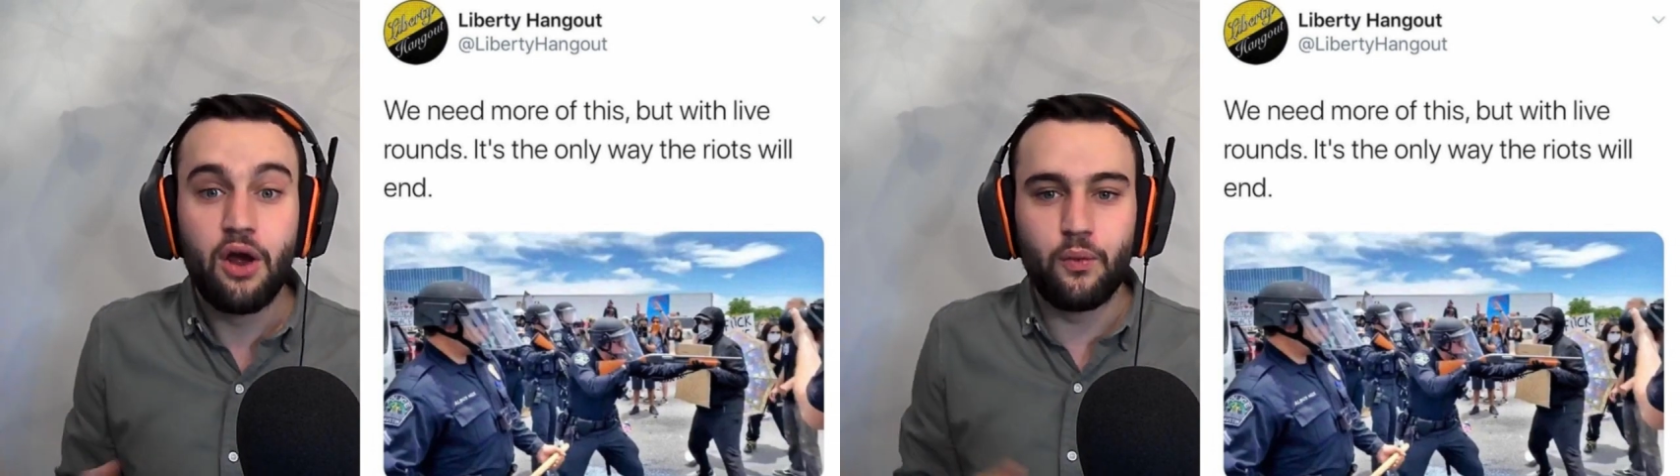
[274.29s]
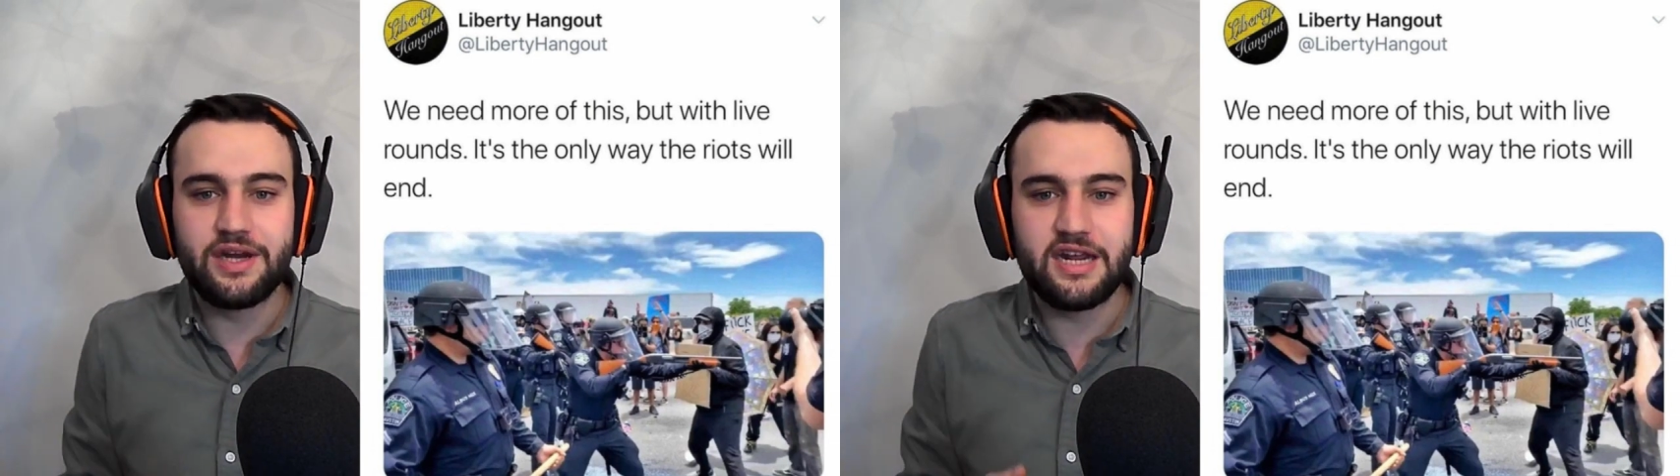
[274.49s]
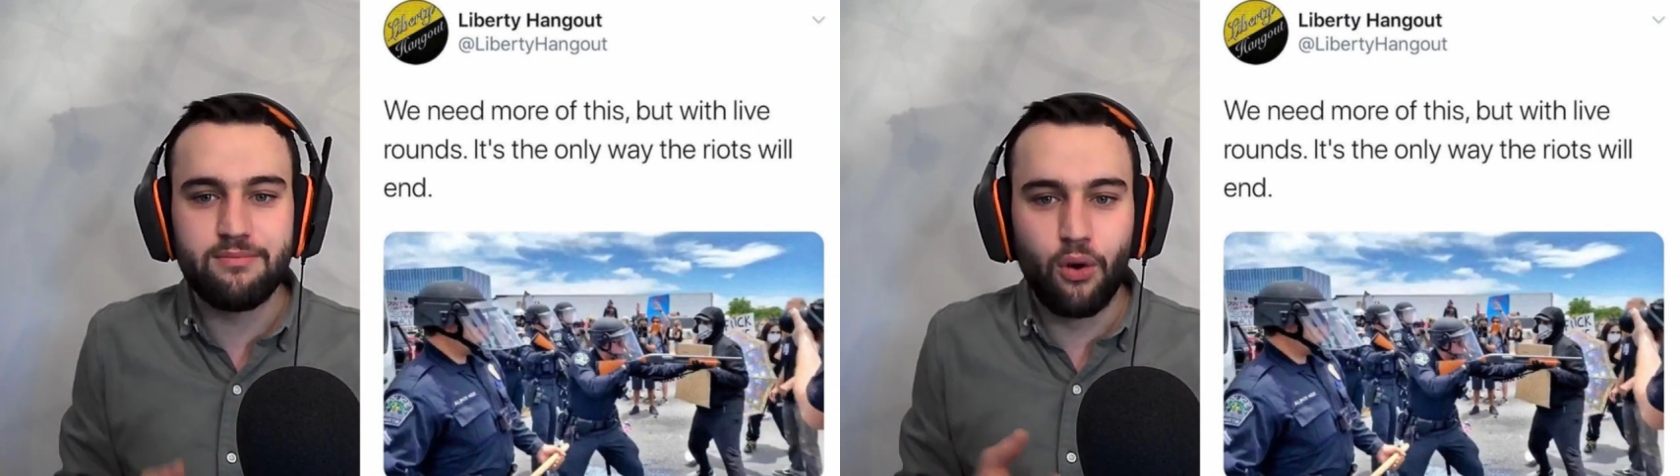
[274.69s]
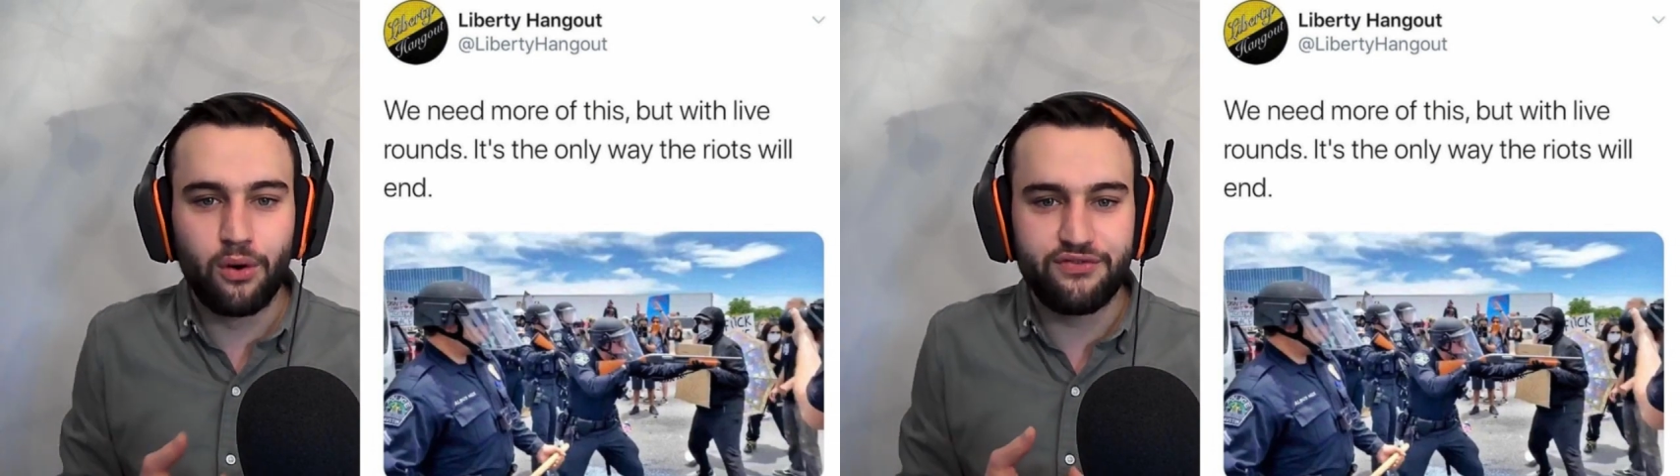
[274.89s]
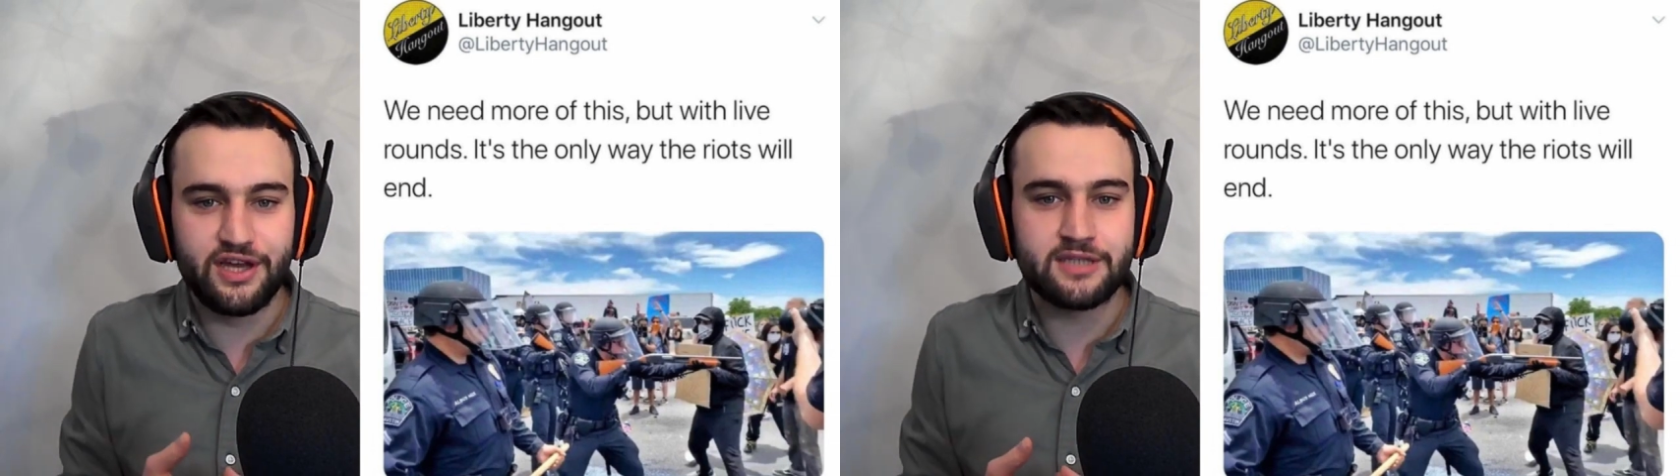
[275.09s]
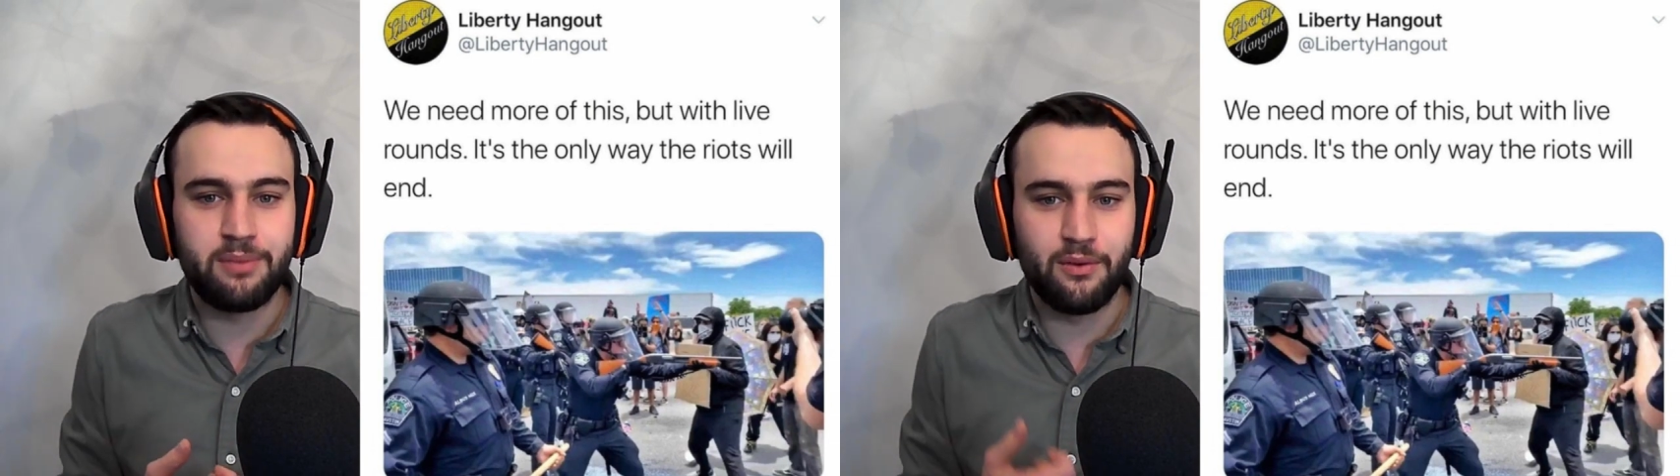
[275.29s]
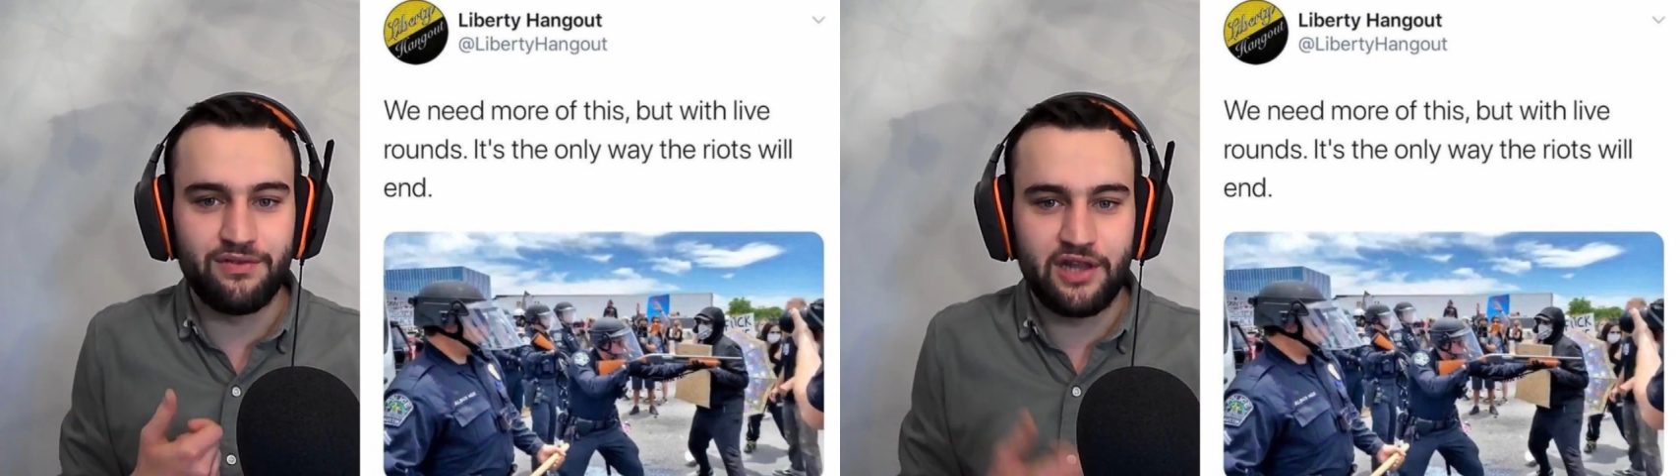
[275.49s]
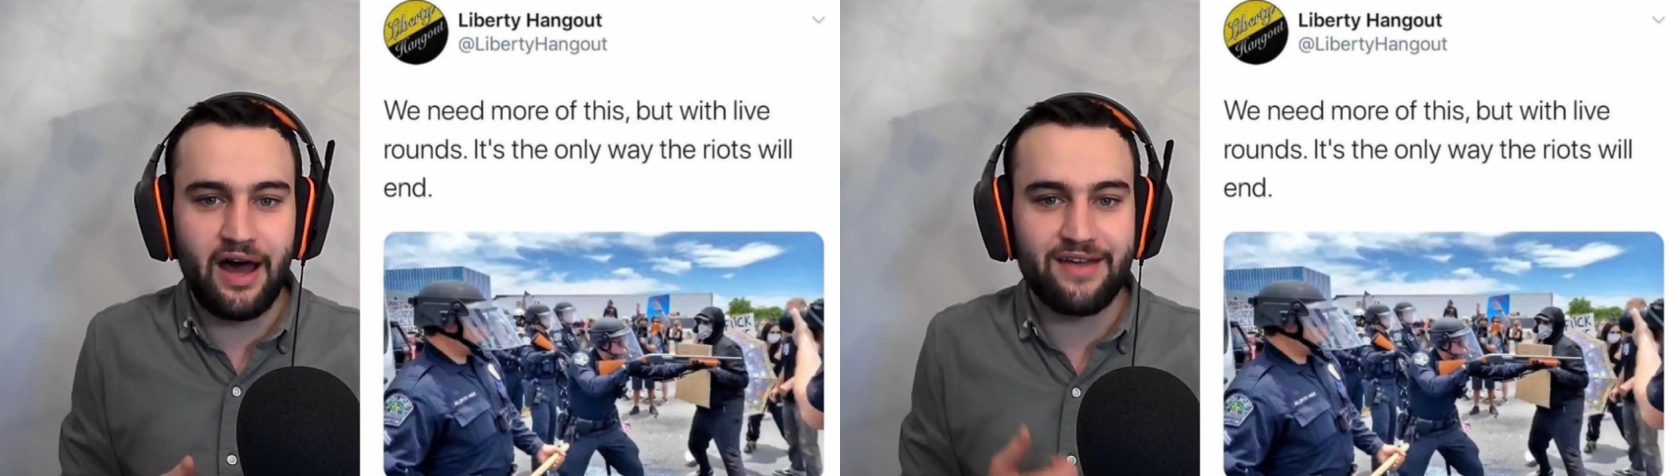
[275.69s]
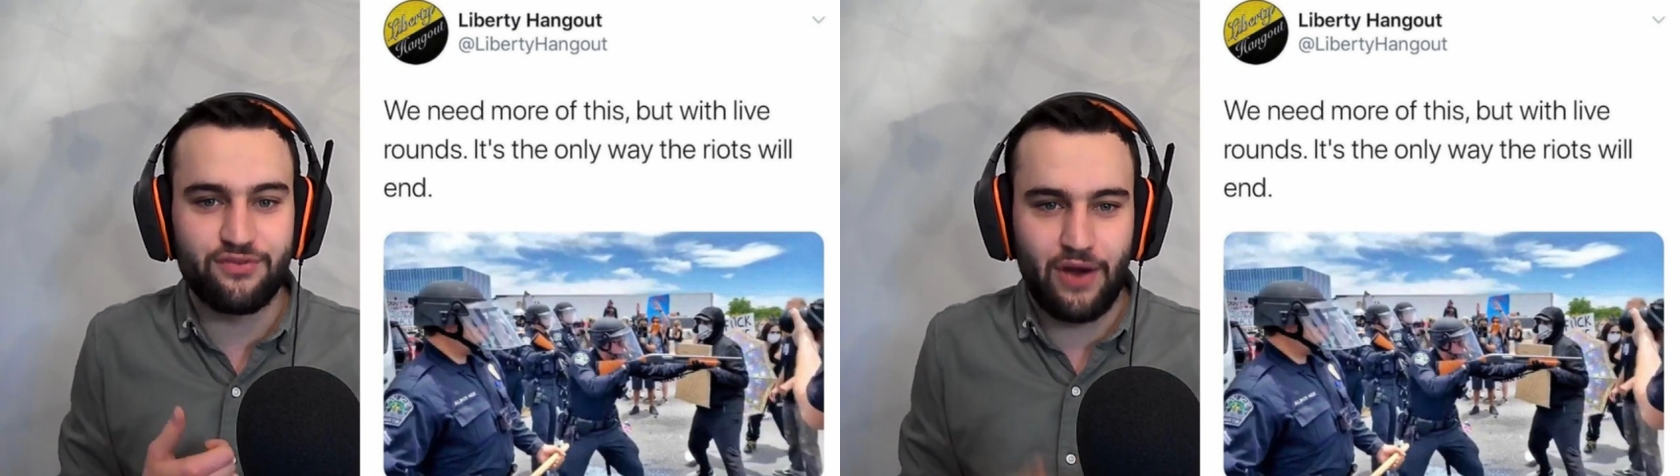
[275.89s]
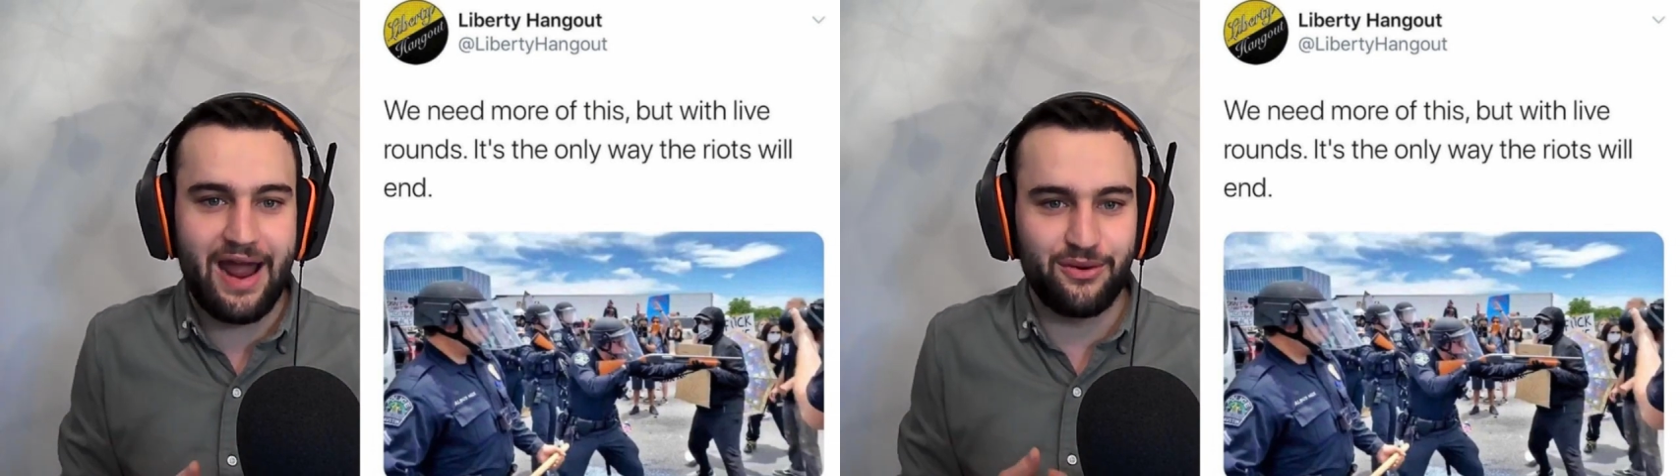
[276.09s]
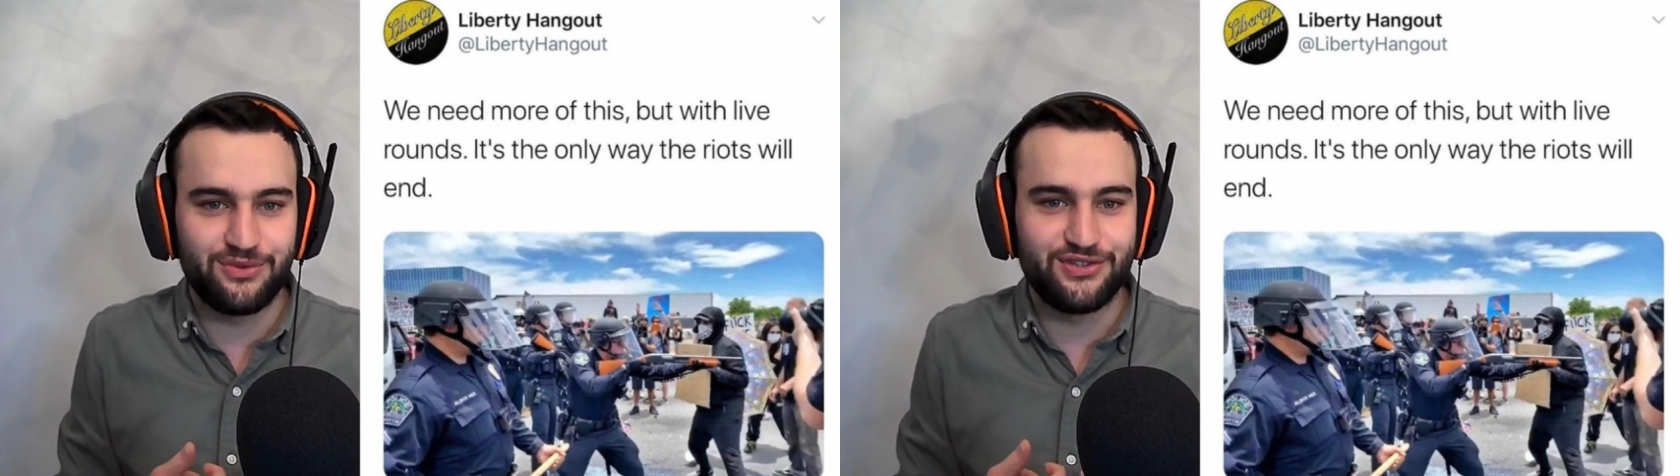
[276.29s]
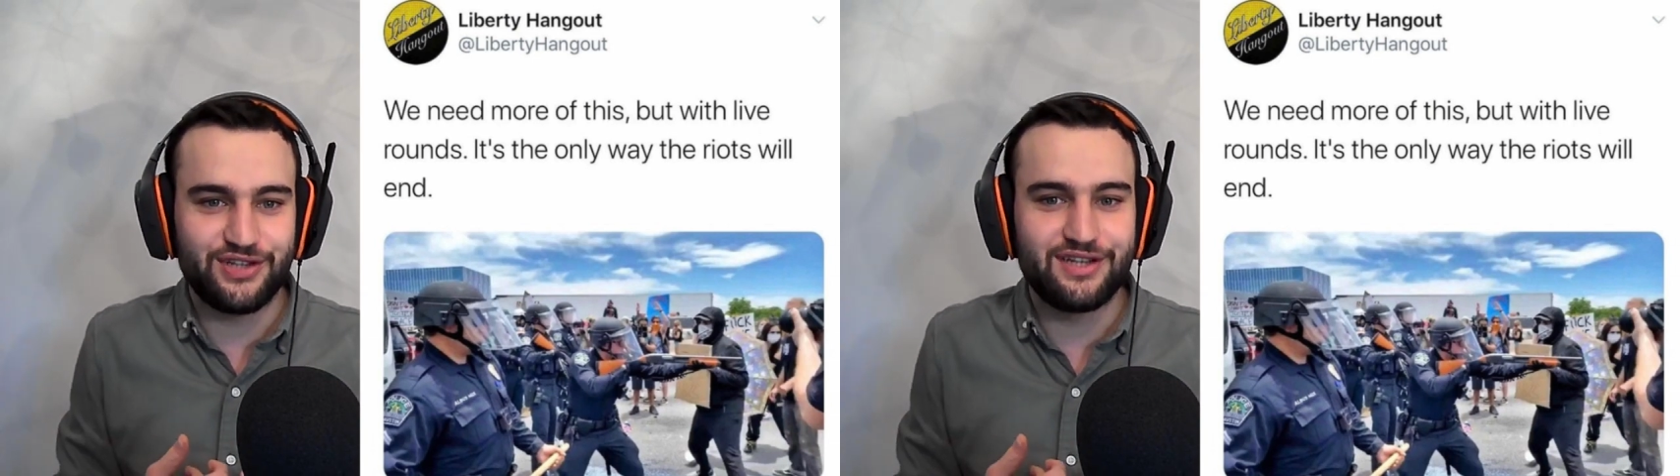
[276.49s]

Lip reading: we need more of this, but with live rounds.